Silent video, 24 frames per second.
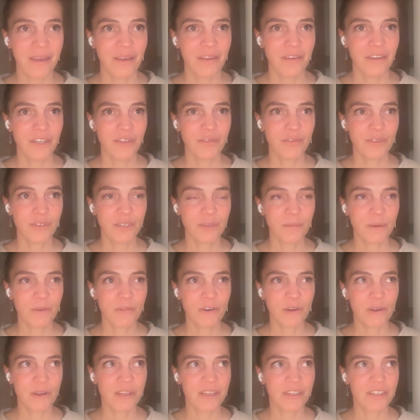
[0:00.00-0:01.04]
just for some of
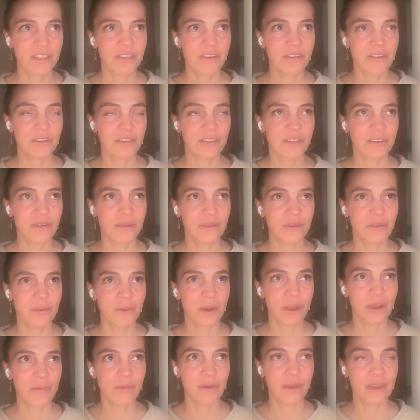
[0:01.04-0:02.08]
our listeners, you know, in a
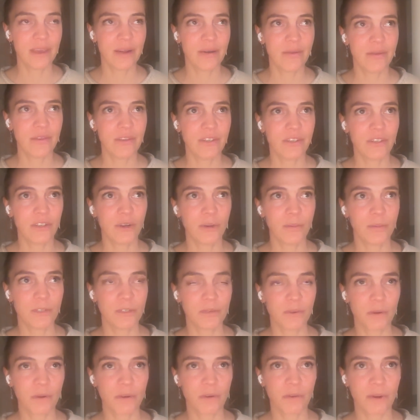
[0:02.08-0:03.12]
way we hear these terms
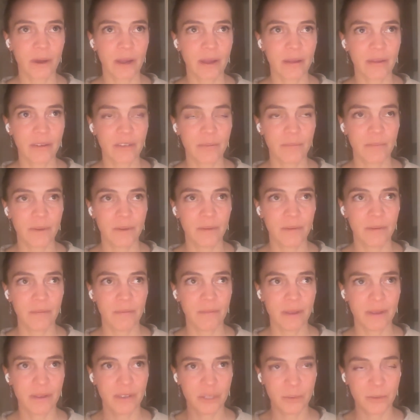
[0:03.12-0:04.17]
thrown around, but
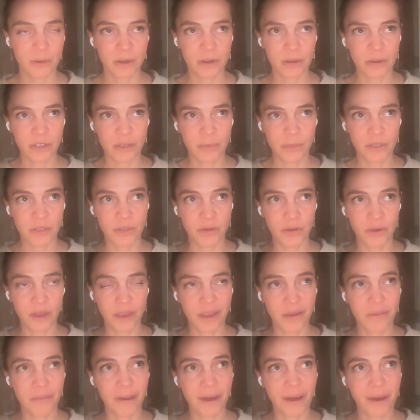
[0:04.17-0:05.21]
because we're going to be
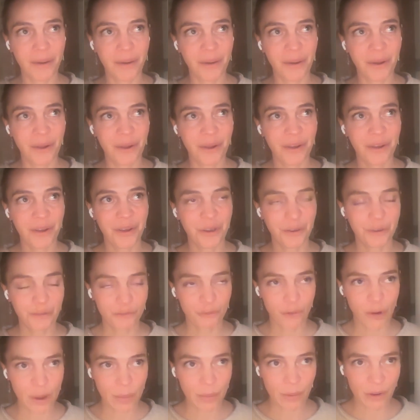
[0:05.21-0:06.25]
talking about
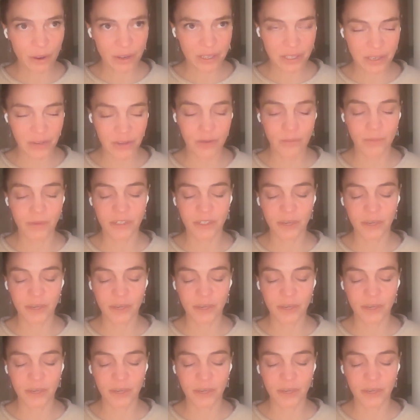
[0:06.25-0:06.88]
frameworks that humans